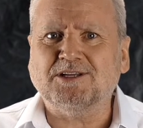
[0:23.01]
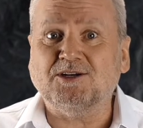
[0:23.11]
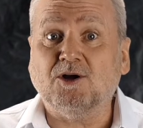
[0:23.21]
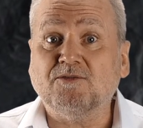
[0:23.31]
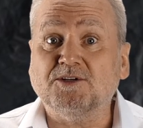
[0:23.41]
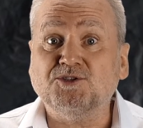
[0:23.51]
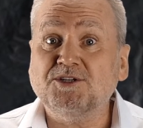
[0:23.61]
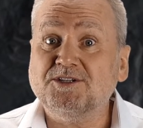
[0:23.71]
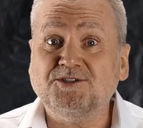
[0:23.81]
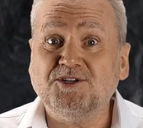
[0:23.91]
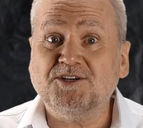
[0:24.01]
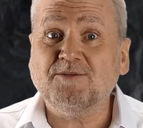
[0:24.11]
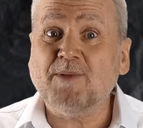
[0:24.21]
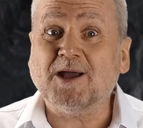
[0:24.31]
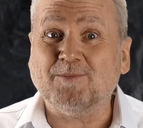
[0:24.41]
not the Chitty Chitty
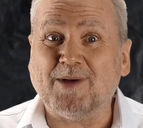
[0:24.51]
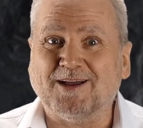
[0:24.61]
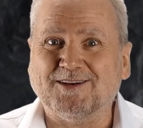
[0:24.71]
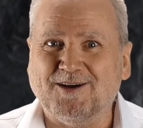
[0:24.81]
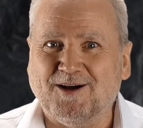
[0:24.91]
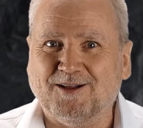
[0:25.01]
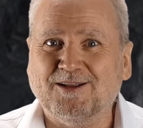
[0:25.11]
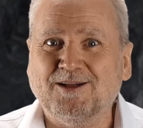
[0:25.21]
Bang Bang Dahl.